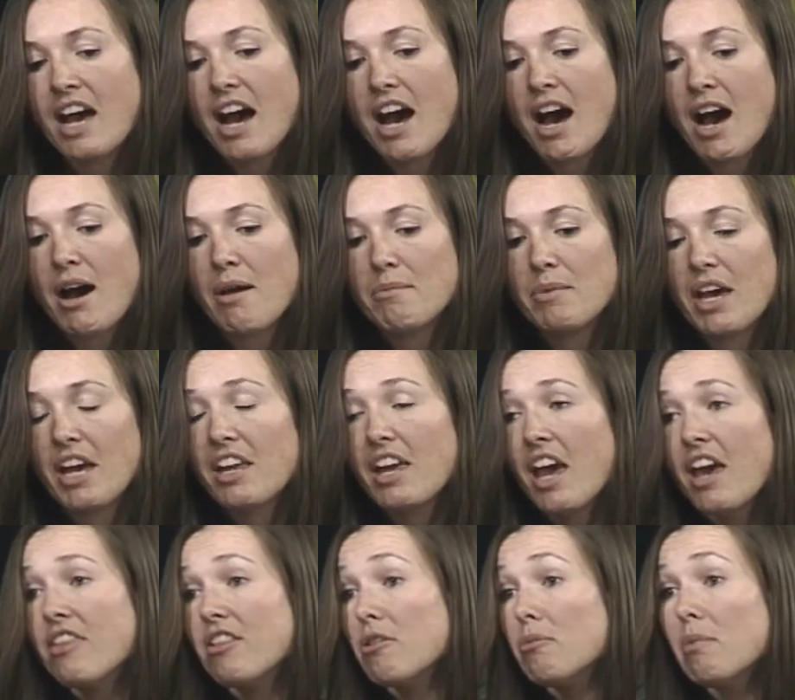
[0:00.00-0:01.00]

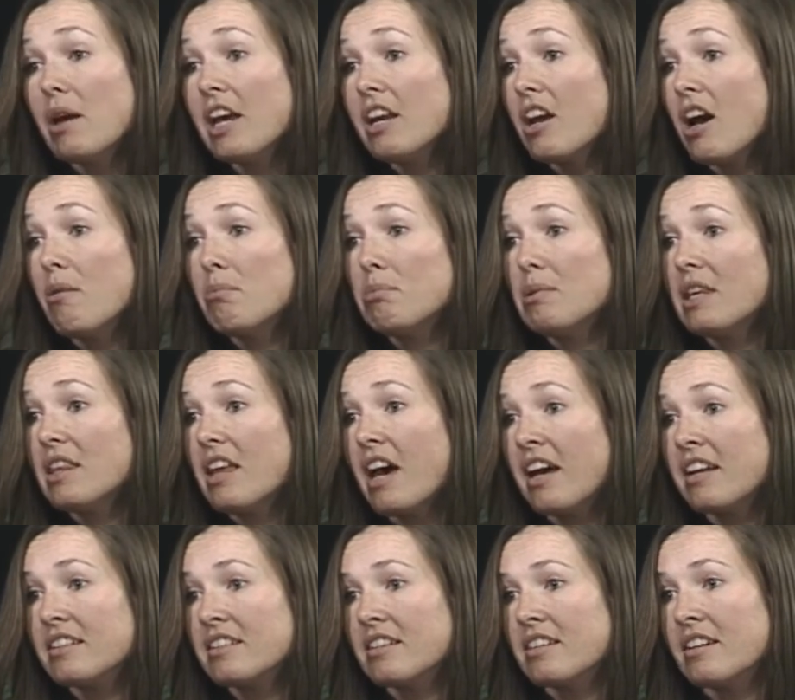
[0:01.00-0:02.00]
and there may not be
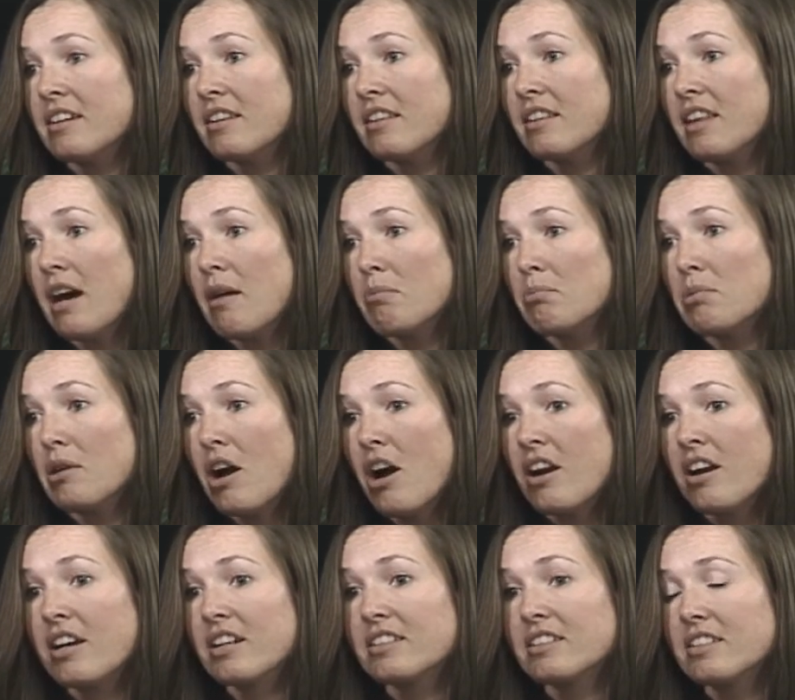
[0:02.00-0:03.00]
that
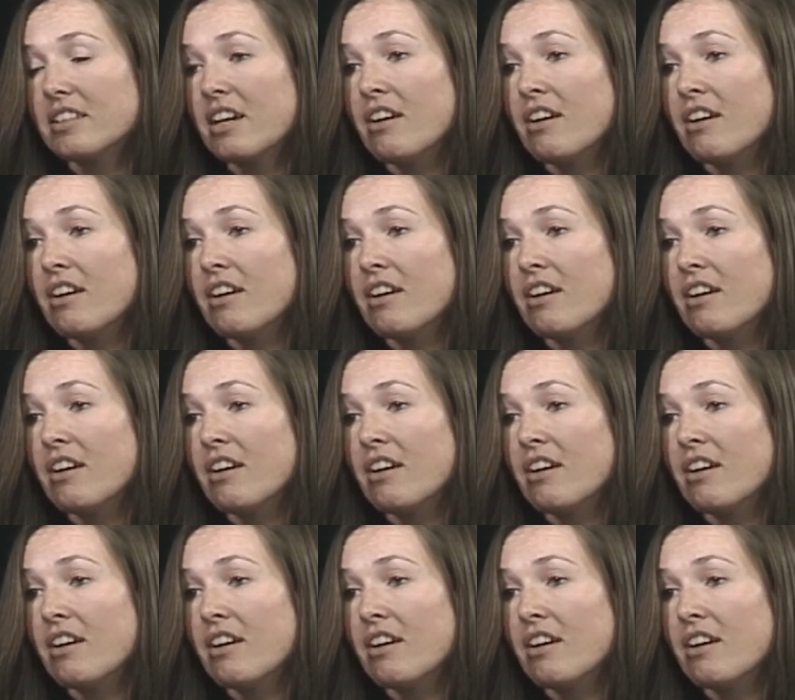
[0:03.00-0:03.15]
product